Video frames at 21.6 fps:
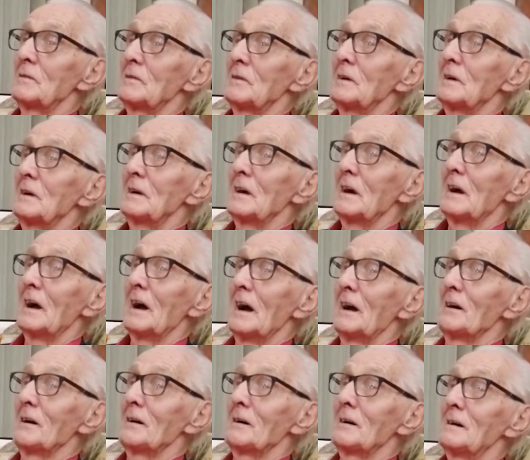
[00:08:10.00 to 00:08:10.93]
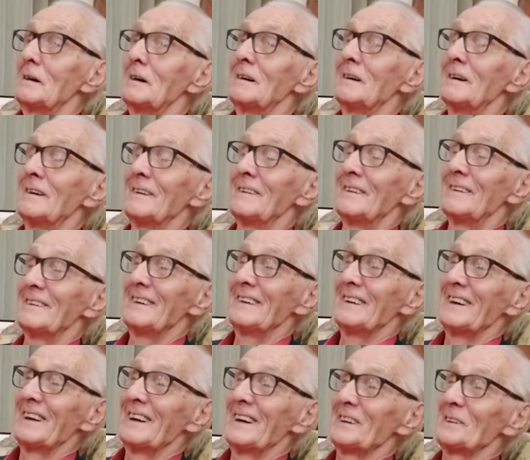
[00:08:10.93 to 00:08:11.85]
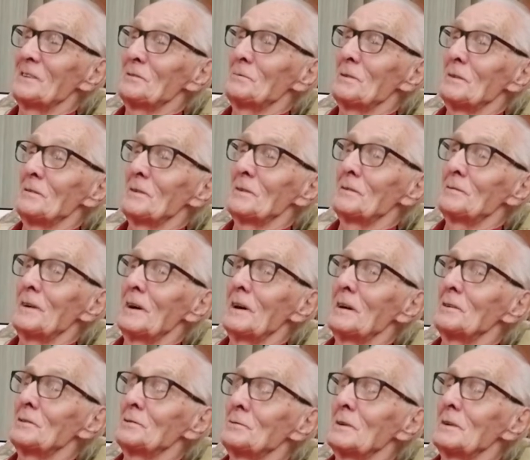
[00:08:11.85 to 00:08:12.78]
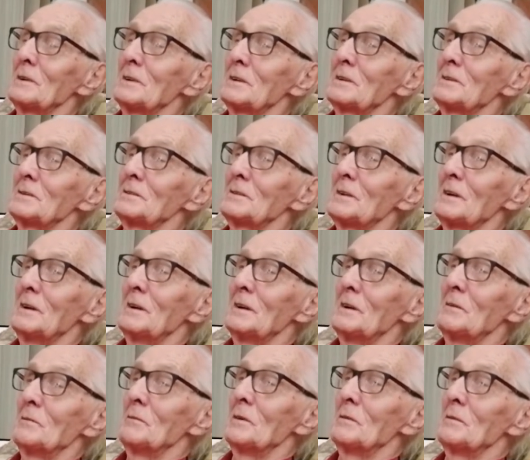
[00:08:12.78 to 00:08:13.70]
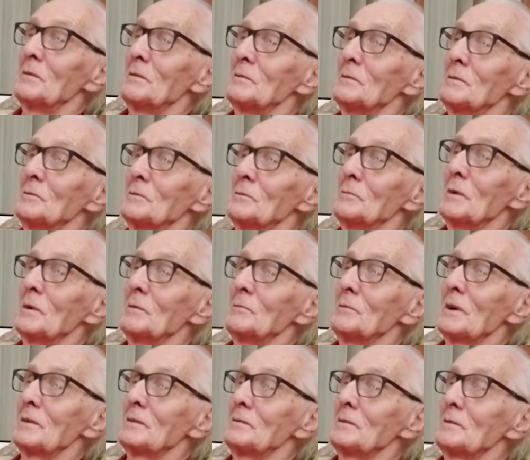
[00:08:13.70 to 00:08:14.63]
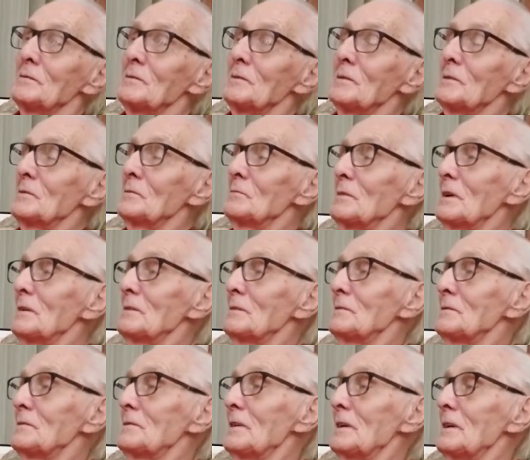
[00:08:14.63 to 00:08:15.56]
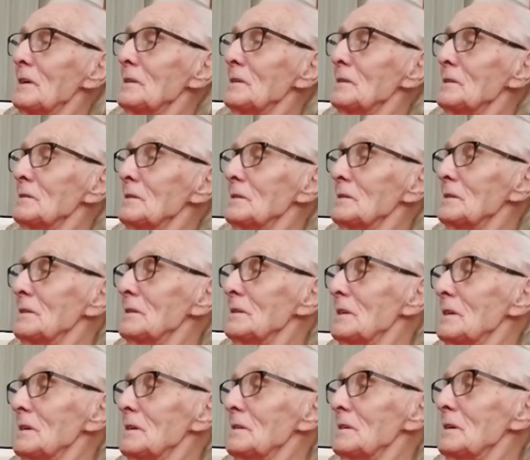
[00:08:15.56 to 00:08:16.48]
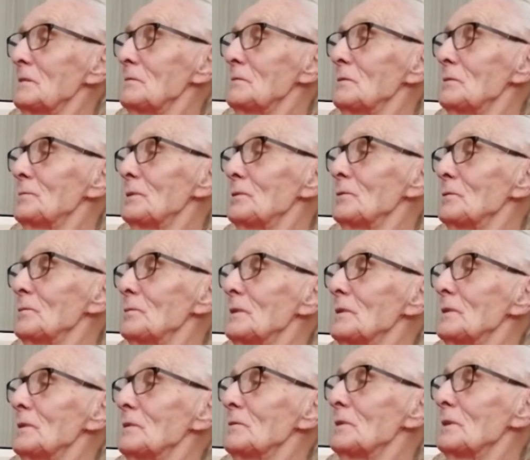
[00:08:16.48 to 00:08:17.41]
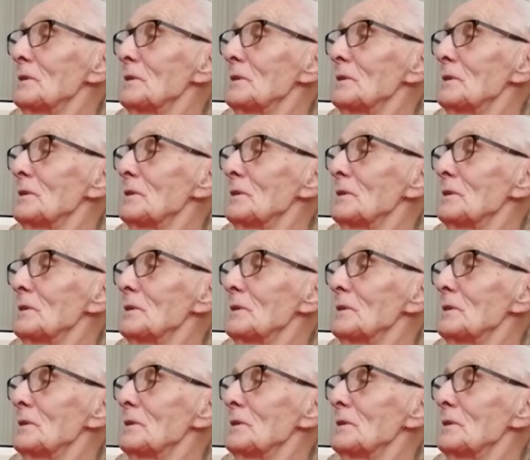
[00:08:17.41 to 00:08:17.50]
That was a bit of a farce really, because my mother and father, they were both working.